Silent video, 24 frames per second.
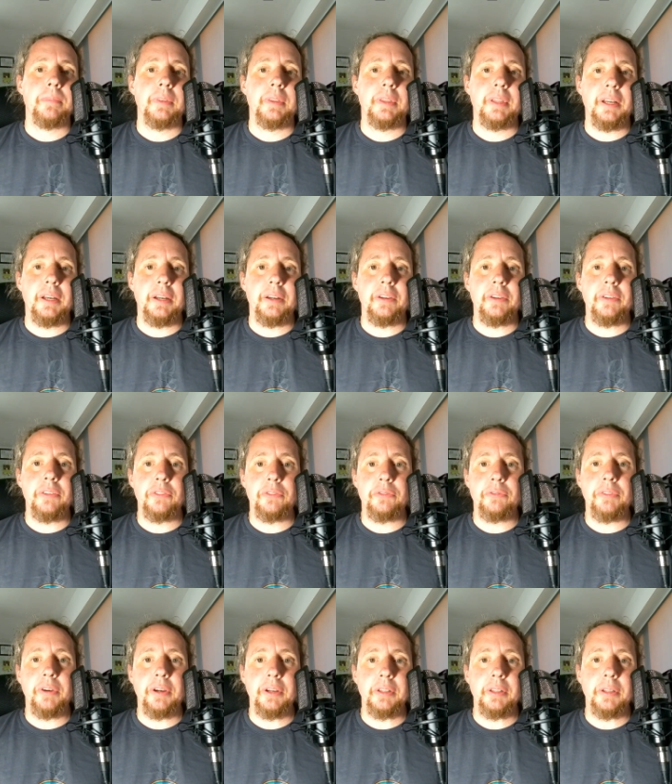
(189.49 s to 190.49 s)
That is
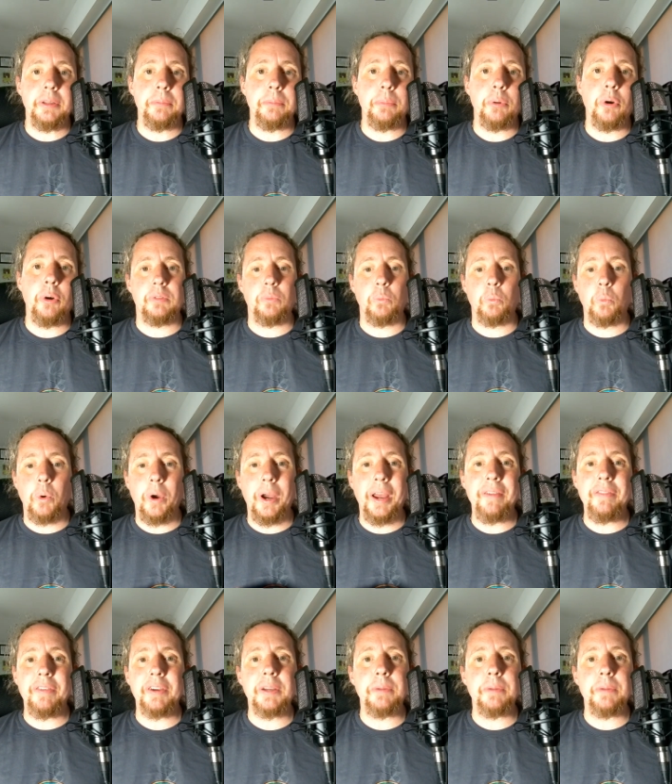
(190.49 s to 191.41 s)
vitally important. Whatever